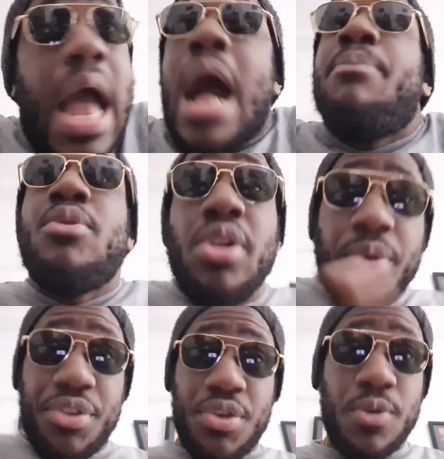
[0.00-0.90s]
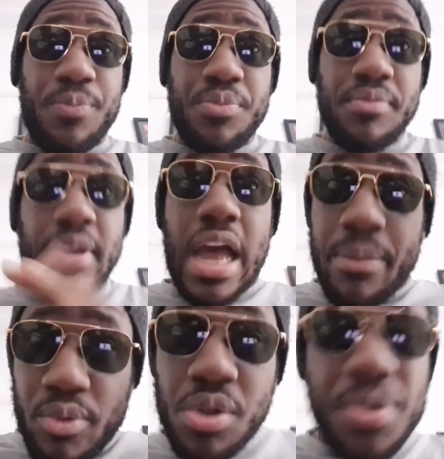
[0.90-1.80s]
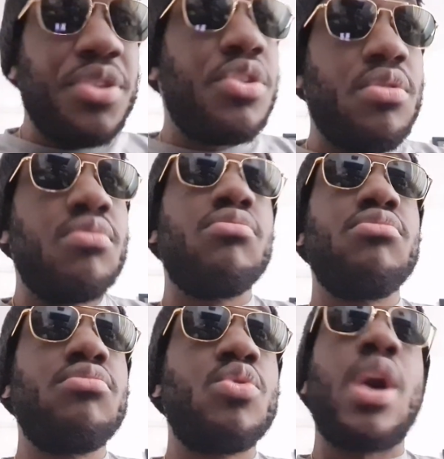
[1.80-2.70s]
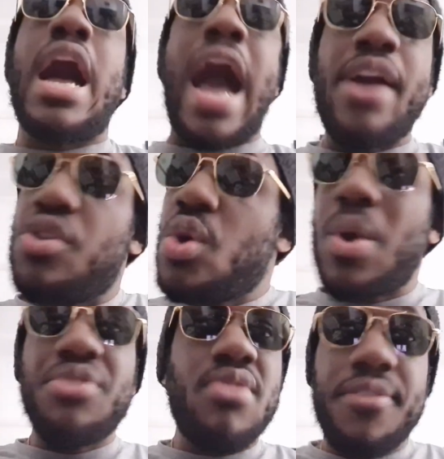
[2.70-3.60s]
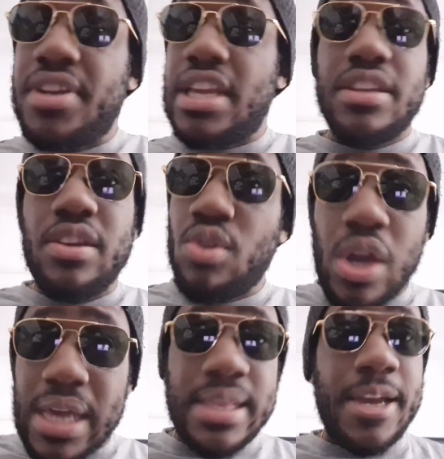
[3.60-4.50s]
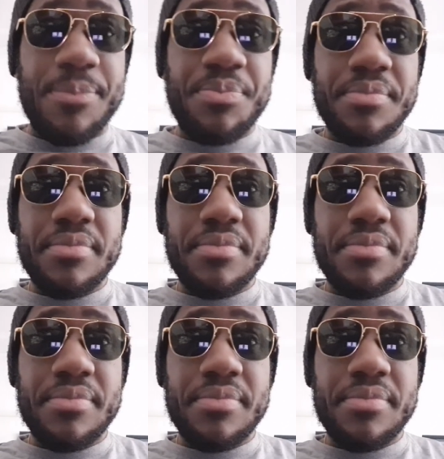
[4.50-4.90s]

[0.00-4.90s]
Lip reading: I'll be real with you. I don't know why the referee didn't look at that.